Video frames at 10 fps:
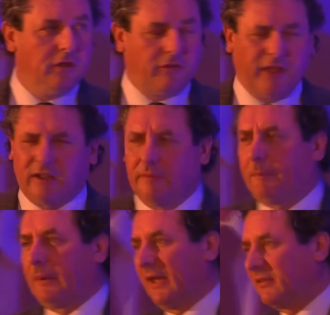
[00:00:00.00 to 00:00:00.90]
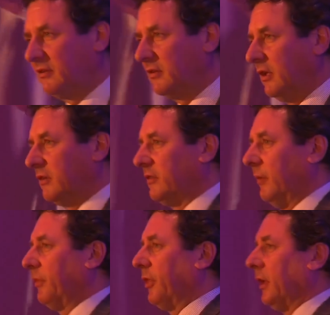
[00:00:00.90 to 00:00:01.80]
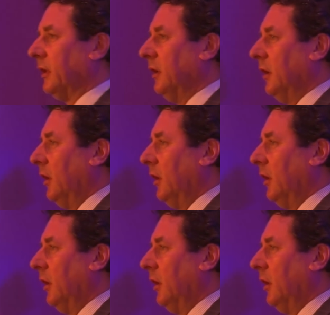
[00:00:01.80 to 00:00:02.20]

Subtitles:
So that complexity is something